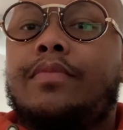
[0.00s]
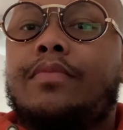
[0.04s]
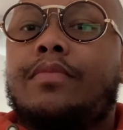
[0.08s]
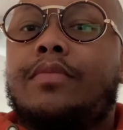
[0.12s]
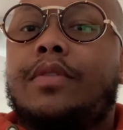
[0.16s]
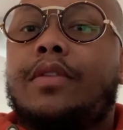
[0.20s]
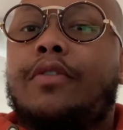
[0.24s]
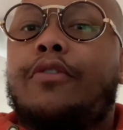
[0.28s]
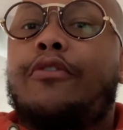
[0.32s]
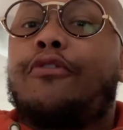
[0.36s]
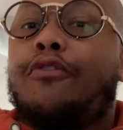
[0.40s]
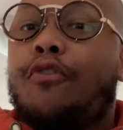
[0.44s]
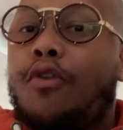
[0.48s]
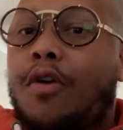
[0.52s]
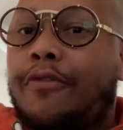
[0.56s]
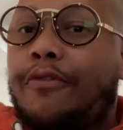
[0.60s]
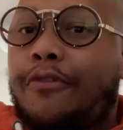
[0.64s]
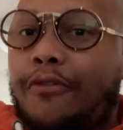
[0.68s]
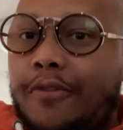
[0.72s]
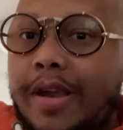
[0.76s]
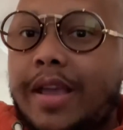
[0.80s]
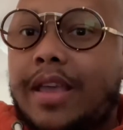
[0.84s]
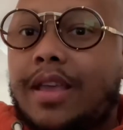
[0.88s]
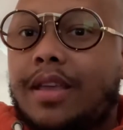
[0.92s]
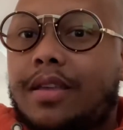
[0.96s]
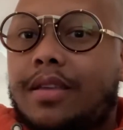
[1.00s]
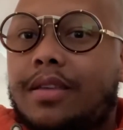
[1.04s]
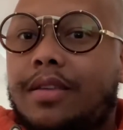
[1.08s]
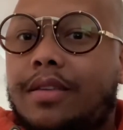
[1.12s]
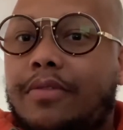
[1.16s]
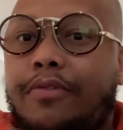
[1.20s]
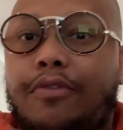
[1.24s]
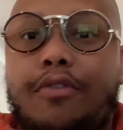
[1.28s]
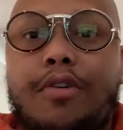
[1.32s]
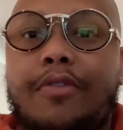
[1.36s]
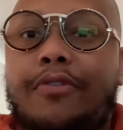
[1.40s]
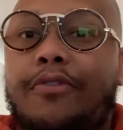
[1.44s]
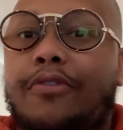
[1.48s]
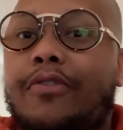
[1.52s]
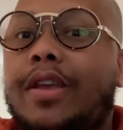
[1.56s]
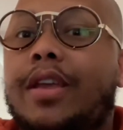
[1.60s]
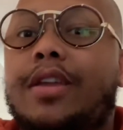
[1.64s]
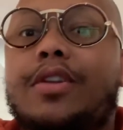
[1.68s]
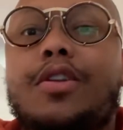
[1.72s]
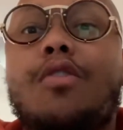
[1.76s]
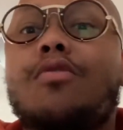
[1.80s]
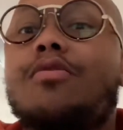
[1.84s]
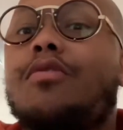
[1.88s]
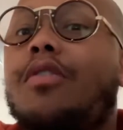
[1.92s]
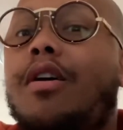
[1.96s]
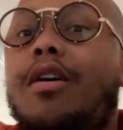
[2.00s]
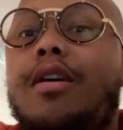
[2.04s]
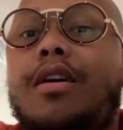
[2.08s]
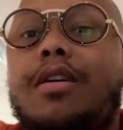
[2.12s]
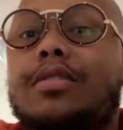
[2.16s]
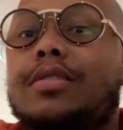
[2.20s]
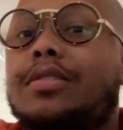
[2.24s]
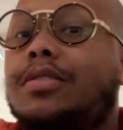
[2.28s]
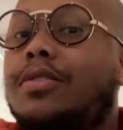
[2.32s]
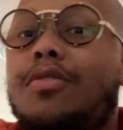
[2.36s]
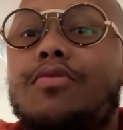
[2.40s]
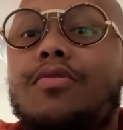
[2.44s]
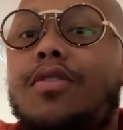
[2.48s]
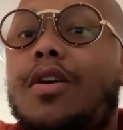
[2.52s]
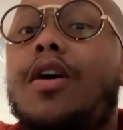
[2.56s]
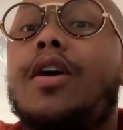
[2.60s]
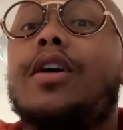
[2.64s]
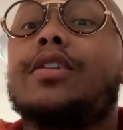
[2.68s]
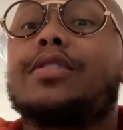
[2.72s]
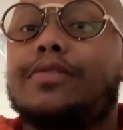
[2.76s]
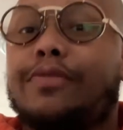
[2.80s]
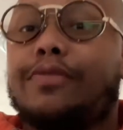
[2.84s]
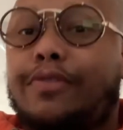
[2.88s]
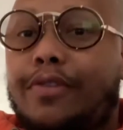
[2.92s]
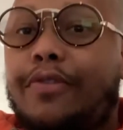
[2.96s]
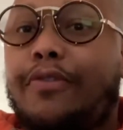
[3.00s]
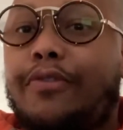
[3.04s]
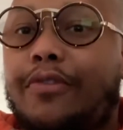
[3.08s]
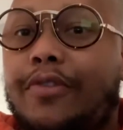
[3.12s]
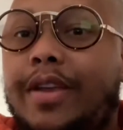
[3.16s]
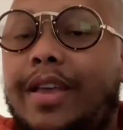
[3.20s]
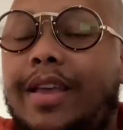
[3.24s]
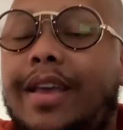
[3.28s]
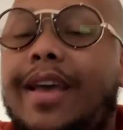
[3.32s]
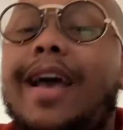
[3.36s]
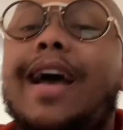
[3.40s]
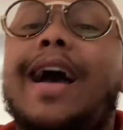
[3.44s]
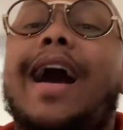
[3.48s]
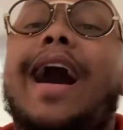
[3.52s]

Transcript: for free, for free, no cost, no cost, for free.